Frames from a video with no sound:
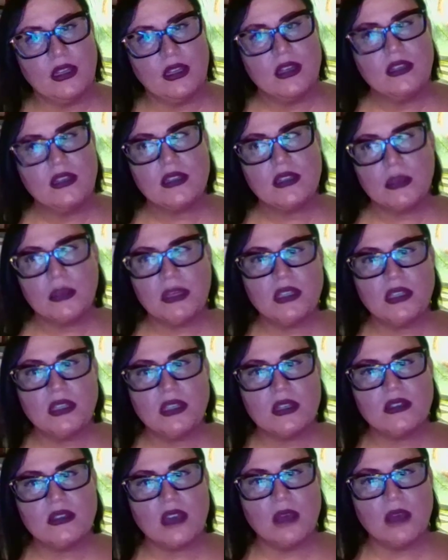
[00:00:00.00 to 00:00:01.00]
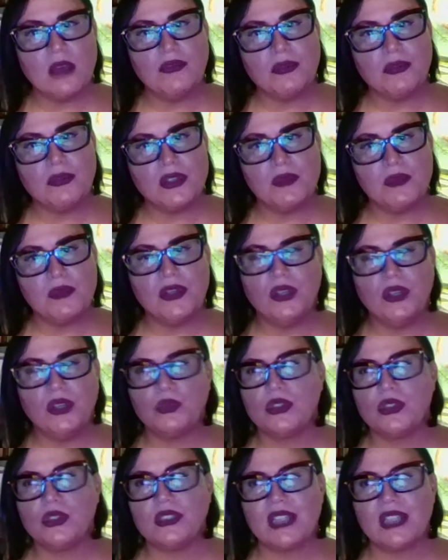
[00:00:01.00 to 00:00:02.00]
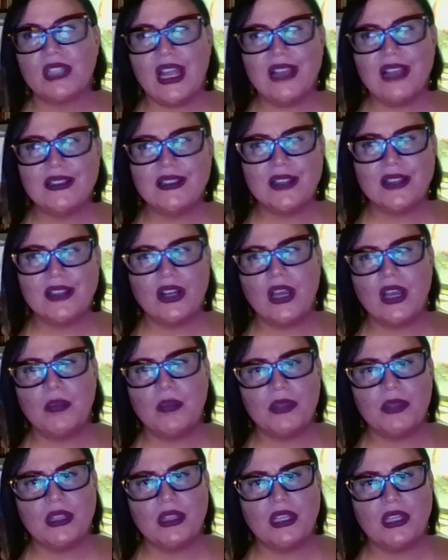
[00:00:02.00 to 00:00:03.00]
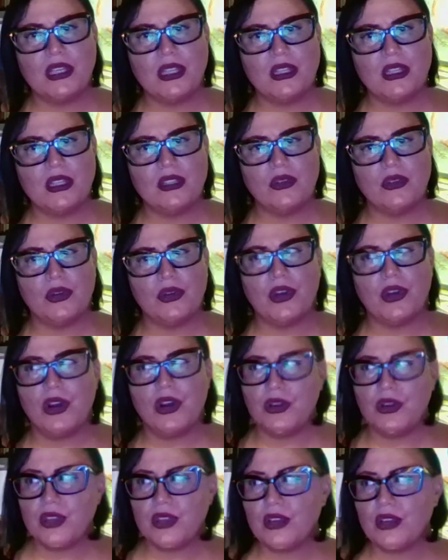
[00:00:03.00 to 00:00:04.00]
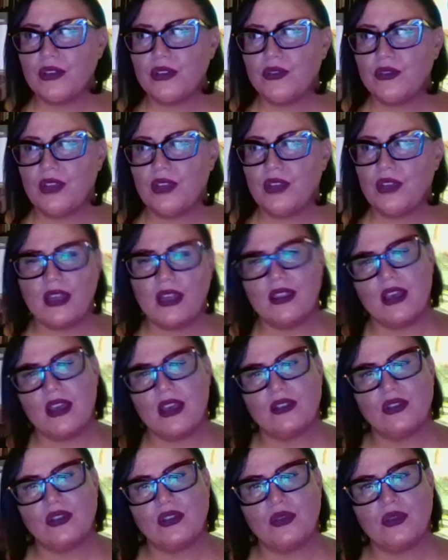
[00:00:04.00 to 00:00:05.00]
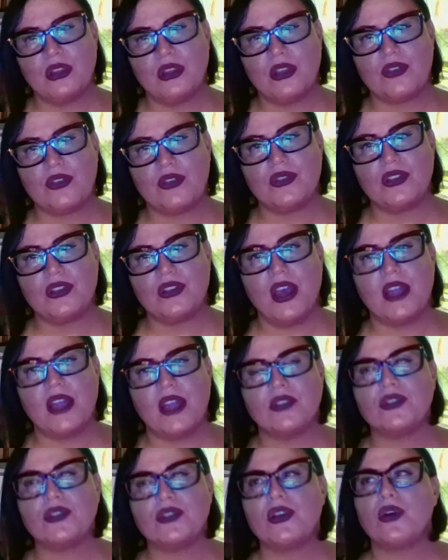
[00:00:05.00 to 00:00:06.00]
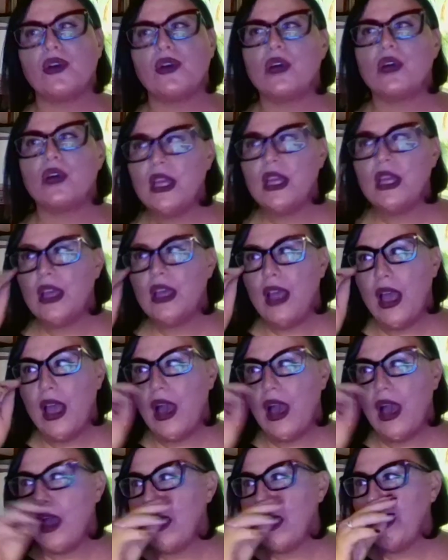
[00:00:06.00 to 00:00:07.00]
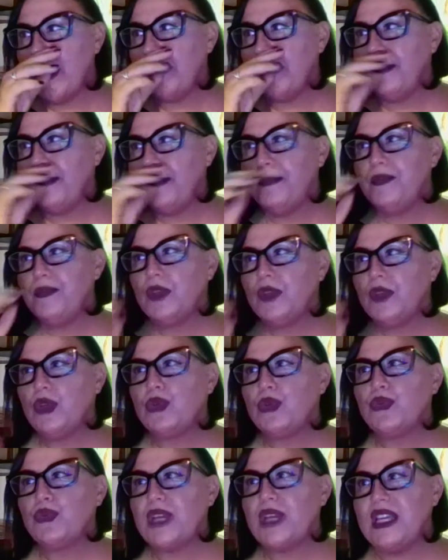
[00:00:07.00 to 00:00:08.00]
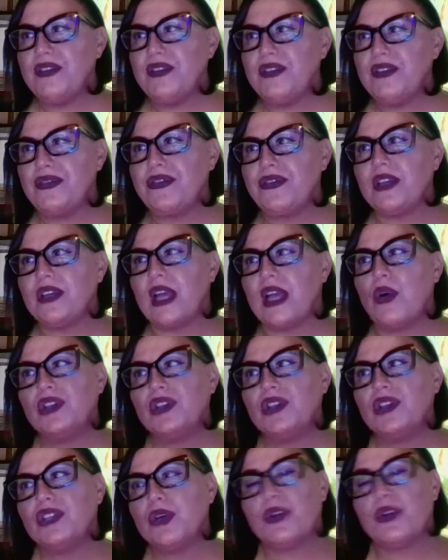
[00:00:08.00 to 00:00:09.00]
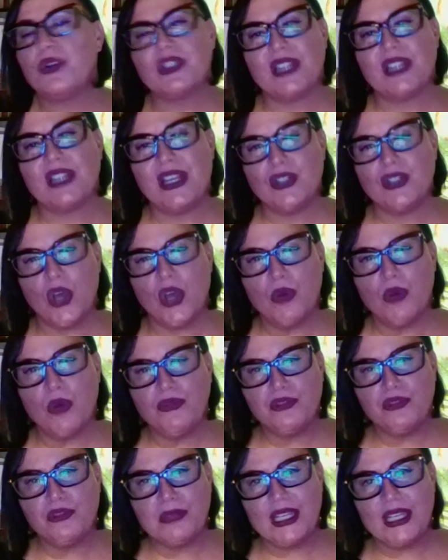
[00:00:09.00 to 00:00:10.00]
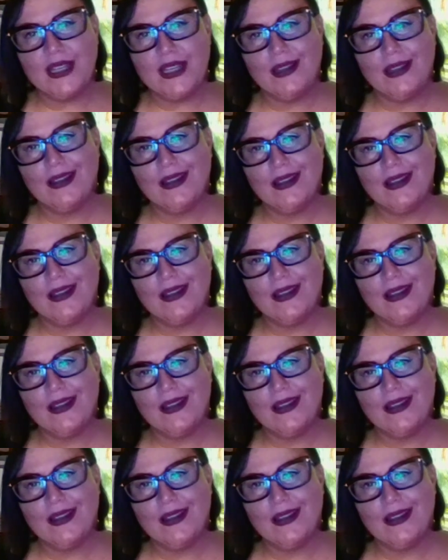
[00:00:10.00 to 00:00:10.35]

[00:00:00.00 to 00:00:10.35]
somebody does come from the spirit world. And as they're helping the healing to occur, they're getting that too on the other side. So um, grief also, because it hits home for me.